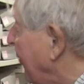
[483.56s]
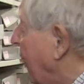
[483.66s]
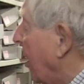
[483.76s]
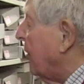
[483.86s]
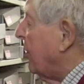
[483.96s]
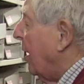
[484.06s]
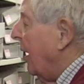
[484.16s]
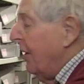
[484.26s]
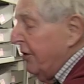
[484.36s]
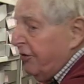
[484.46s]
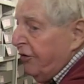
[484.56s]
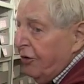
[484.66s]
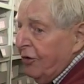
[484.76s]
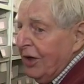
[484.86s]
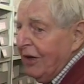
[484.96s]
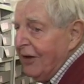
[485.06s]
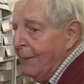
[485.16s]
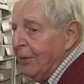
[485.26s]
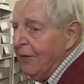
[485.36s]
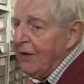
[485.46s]
we've got. This is a good
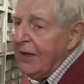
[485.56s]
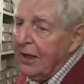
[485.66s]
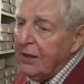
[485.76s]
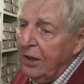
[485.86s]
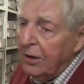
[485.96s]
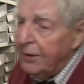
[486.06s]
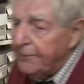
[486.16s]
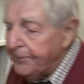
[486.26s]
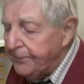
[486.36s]
example of a catalogue.